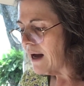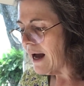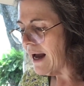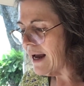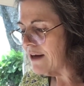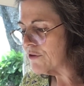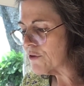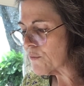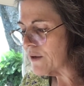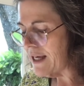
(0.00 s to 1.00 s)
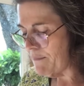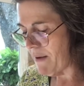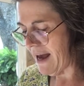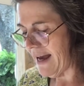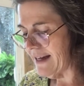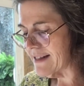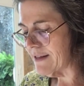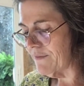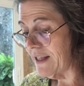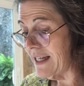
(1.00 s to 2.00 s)
had 3 packs
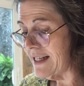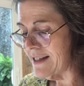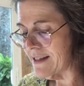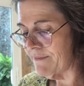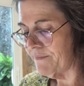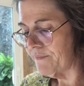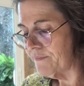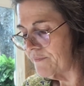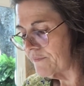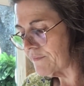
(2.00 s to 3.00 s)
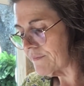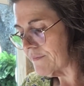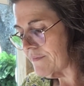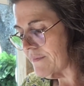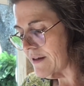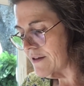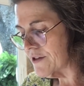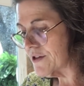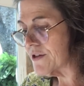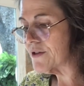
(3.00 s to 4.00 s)
of these,
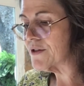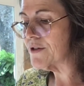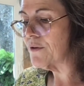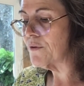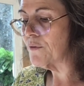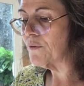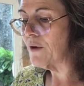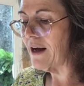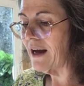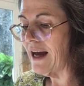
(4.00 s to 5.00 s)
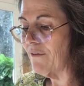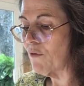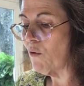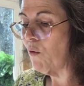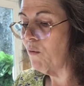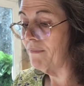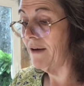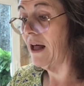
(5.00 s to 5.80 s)
so I have a